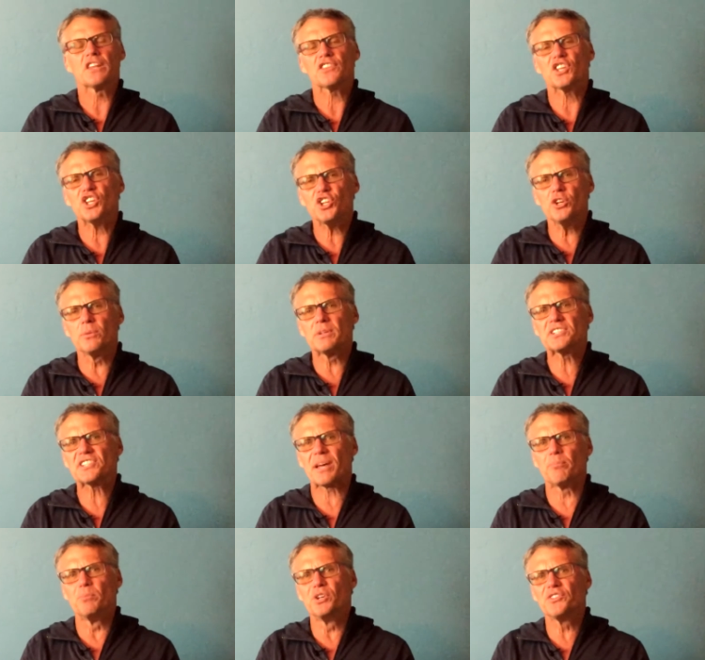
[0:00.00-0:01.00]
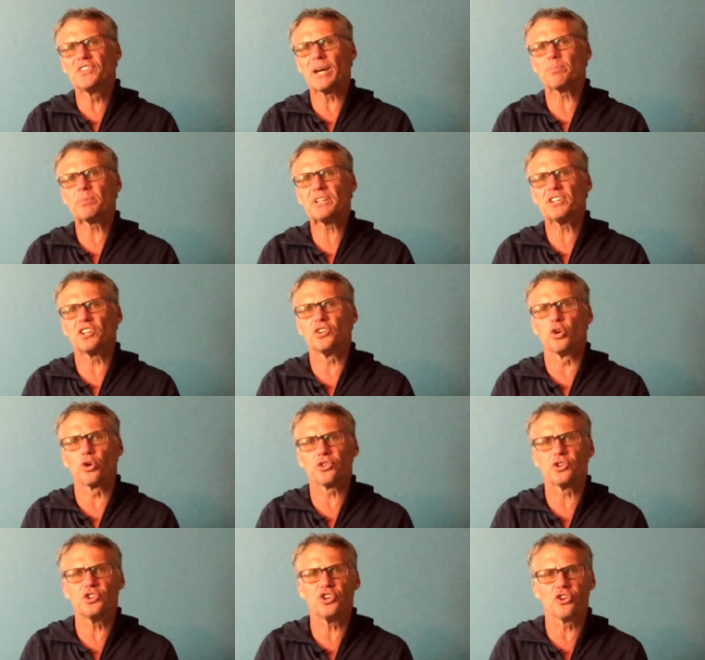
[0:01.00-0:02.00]
The humans that moved up into
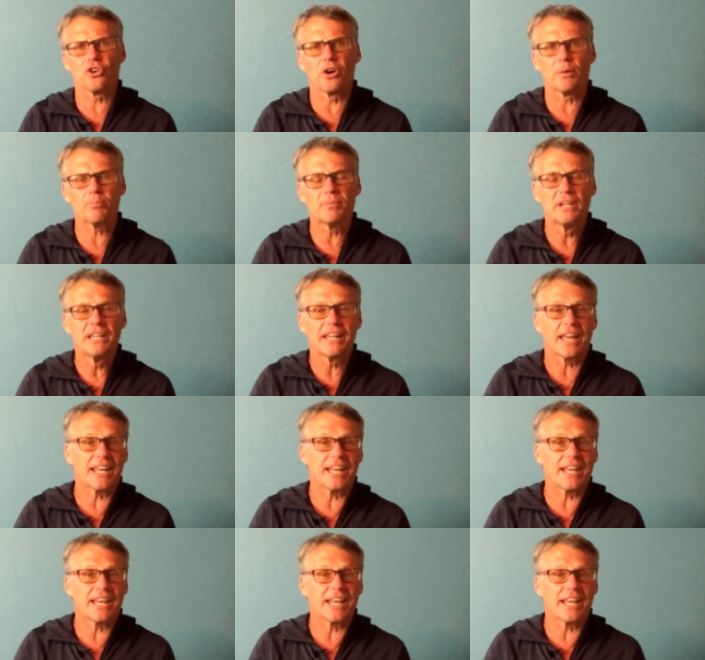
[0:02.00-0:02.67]
Northern Europe,